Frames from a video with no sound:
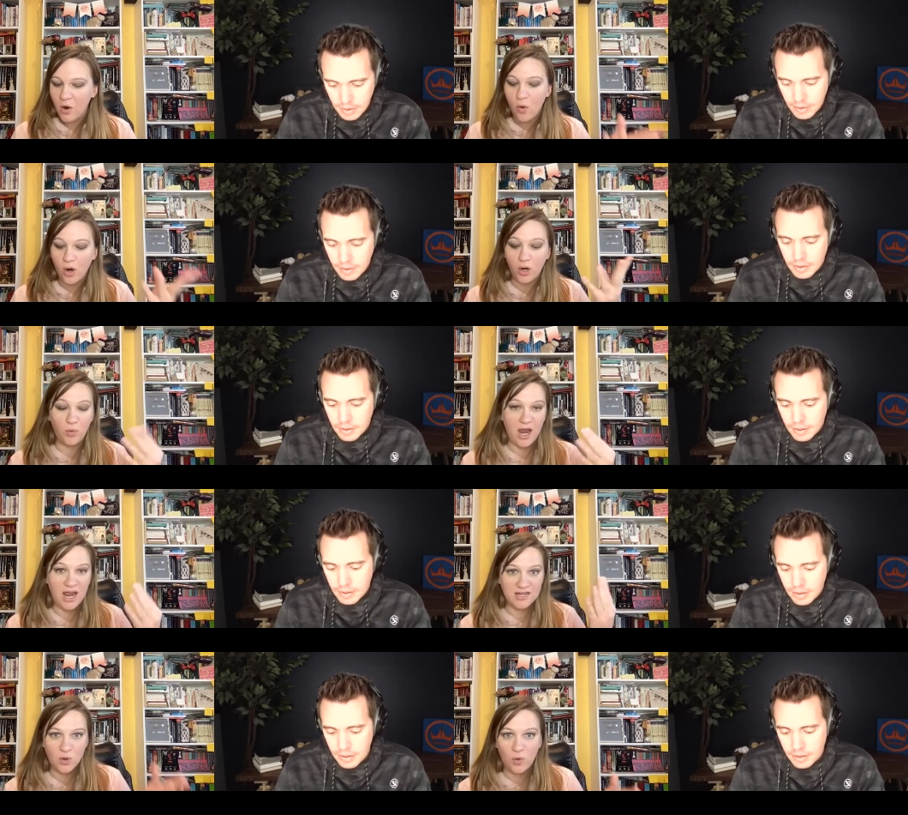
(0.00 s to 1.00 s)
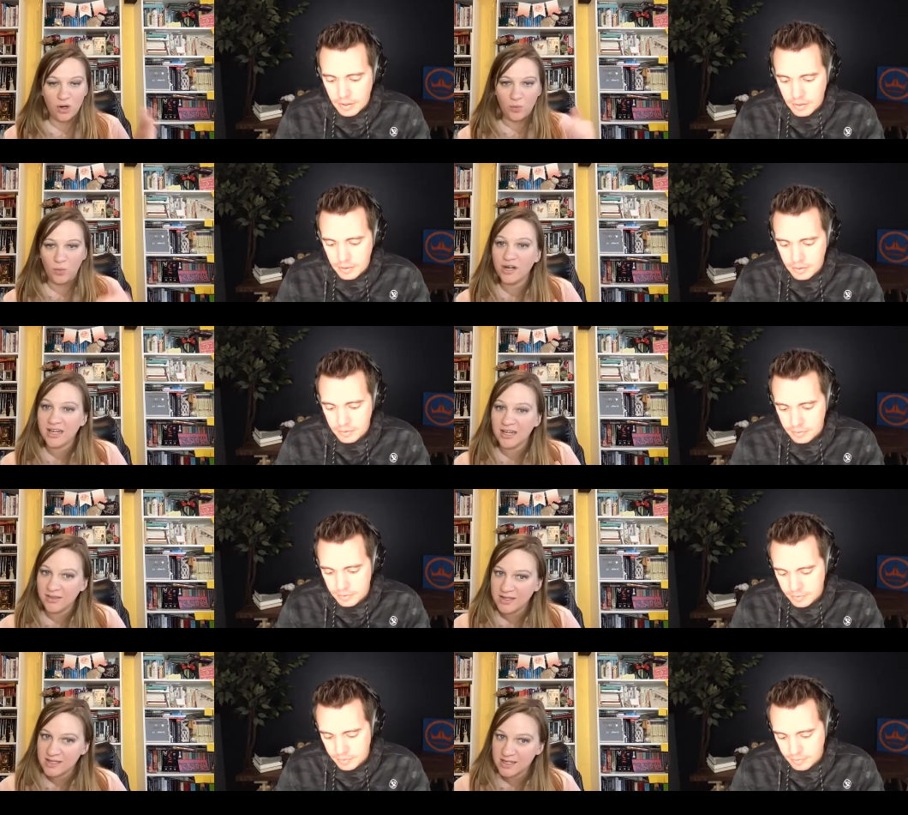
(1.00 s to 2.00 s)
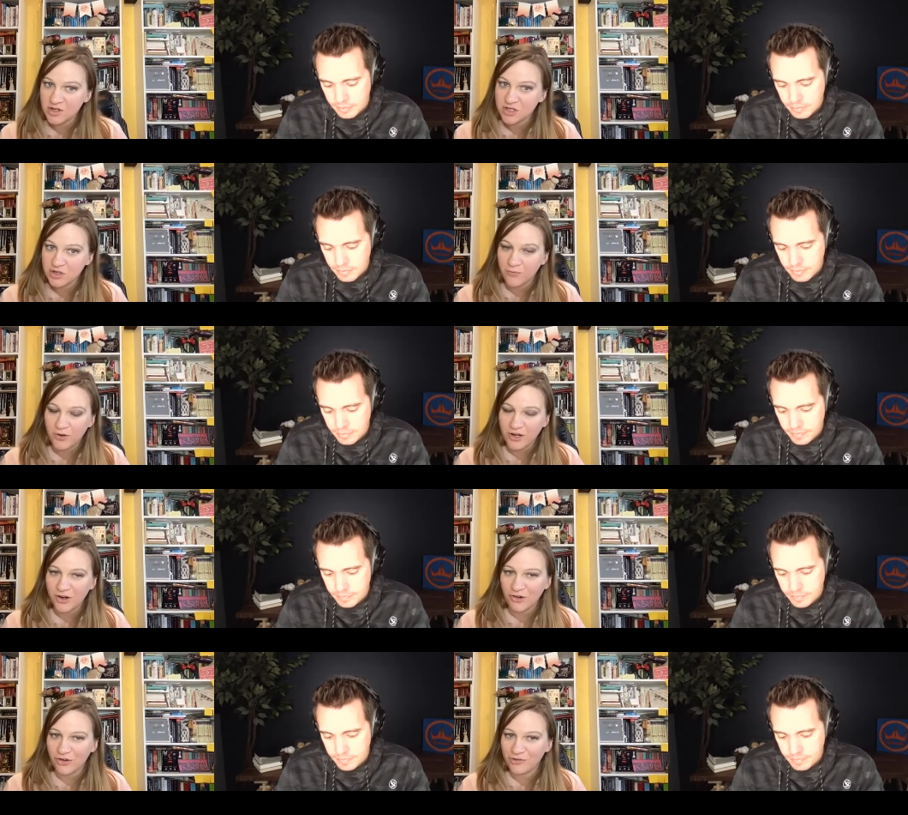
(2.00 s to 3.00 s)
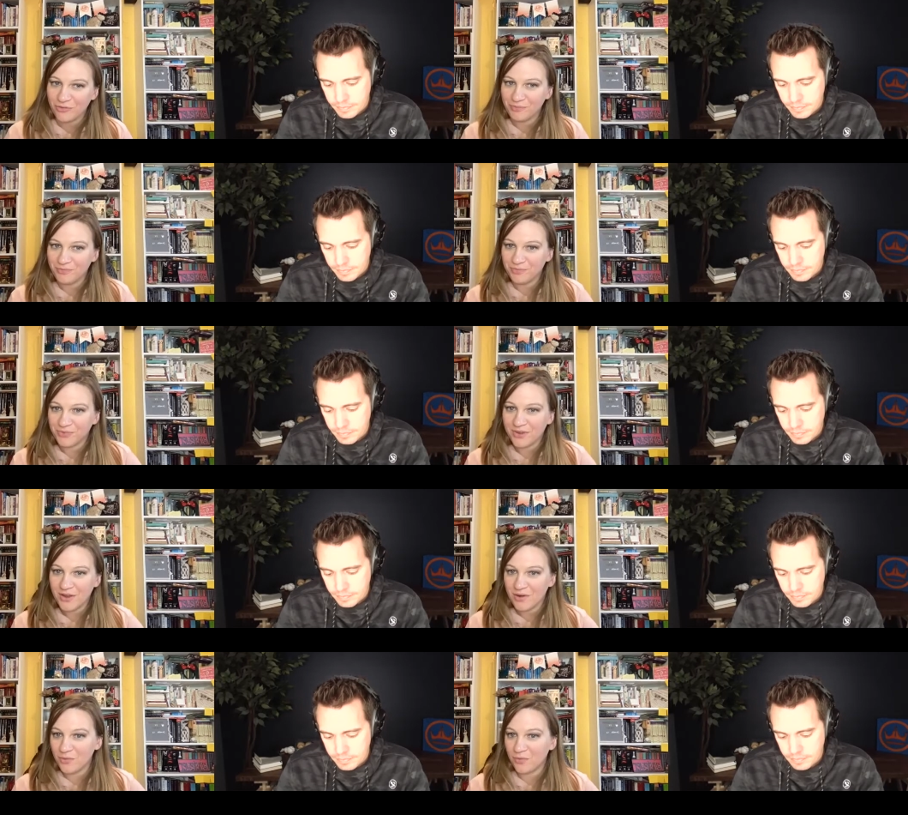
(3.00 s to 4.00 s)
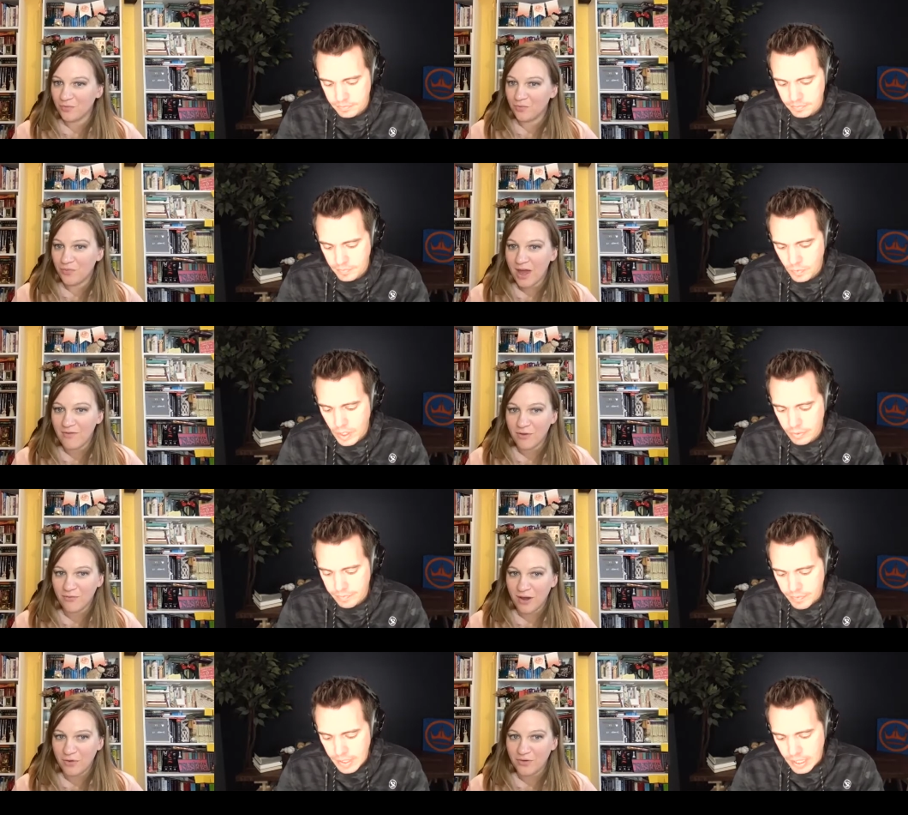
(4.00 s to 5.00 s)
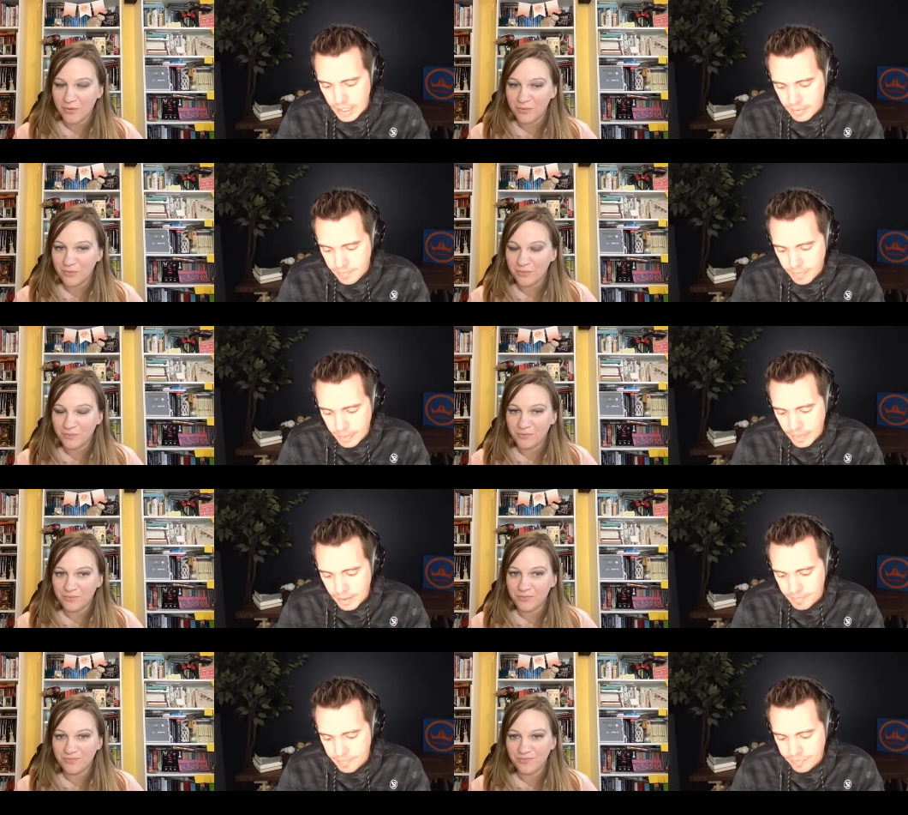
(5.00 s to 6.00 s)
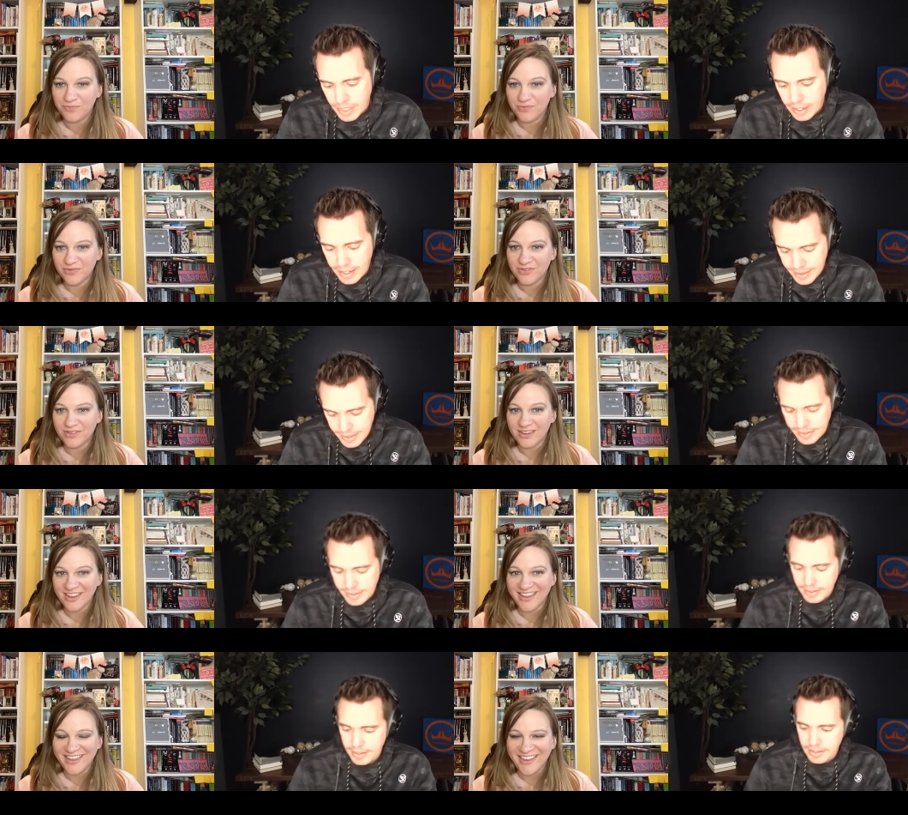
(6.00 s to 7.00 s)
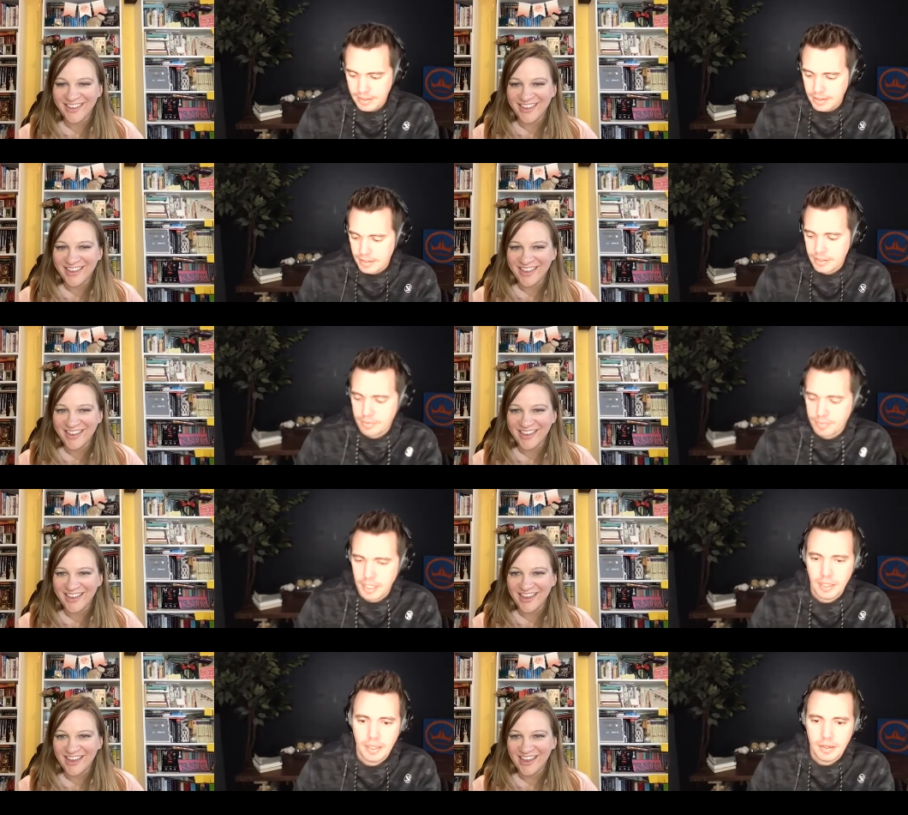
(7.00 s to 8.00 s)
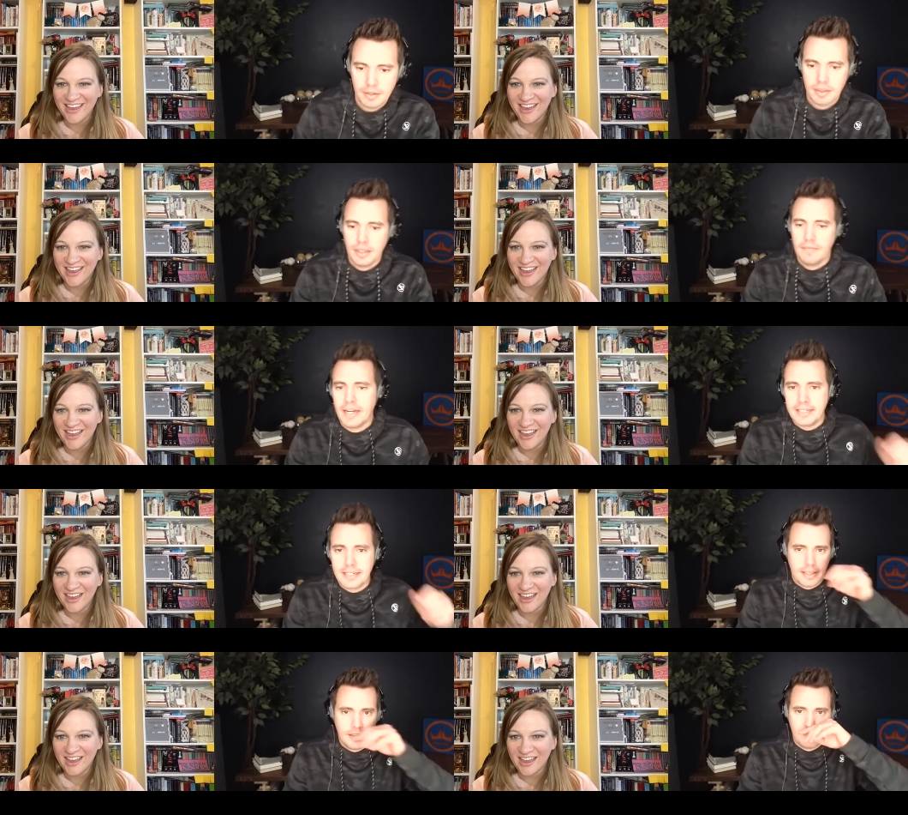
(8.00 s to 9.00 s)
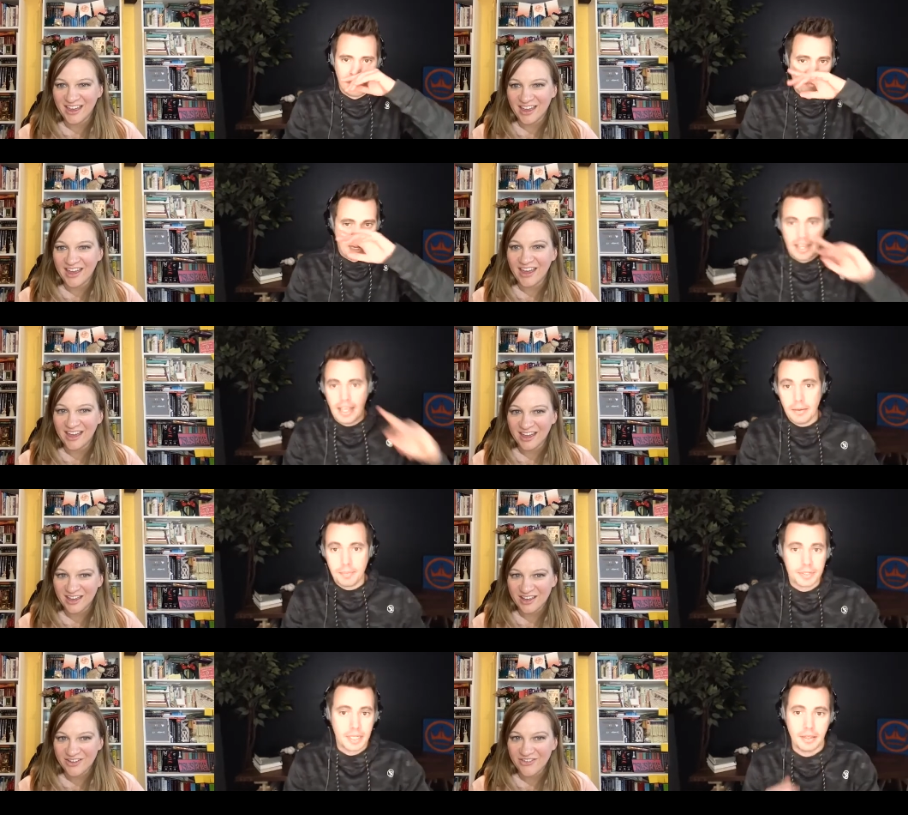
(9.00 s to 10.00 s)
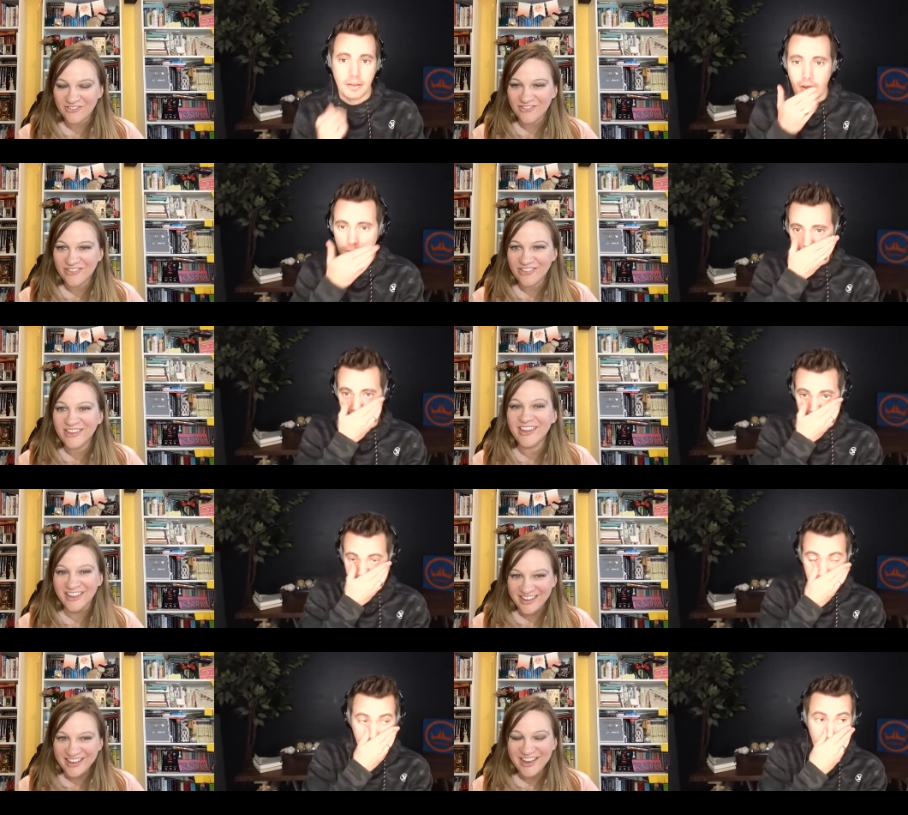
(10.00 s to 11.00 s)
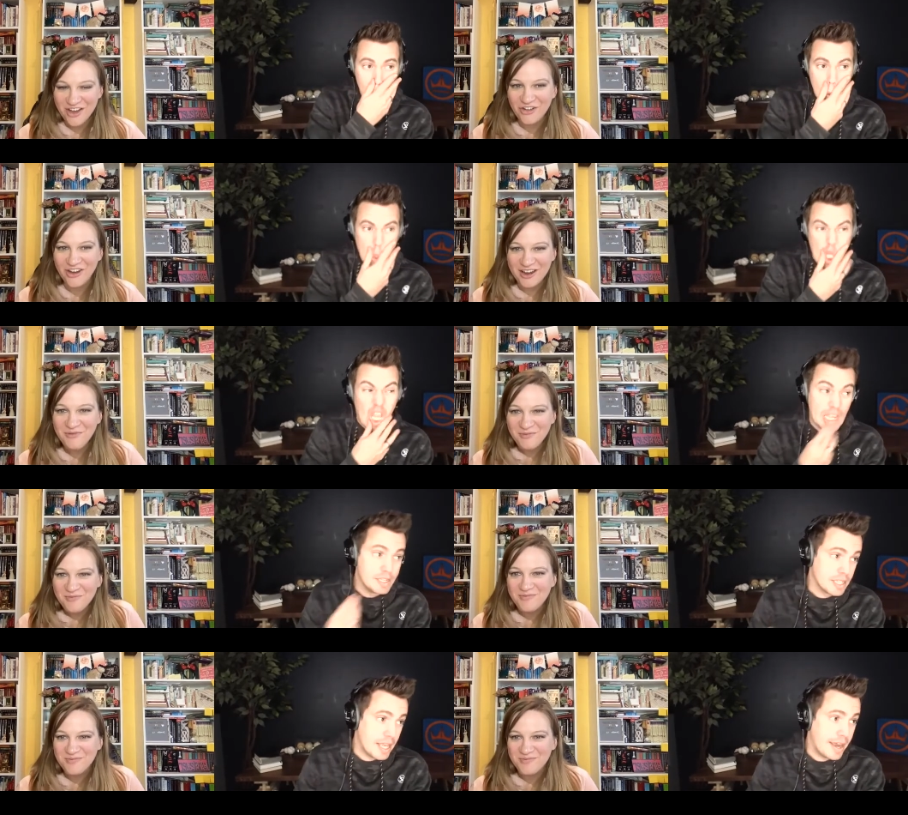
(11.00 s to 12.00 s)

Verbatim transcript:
Speaker 1: or and or working in this industry for you? Hmm. Well, you
Speaker 2: I think, and this would be the advice I'd give for about 80% of the authors out there. Okay. Is that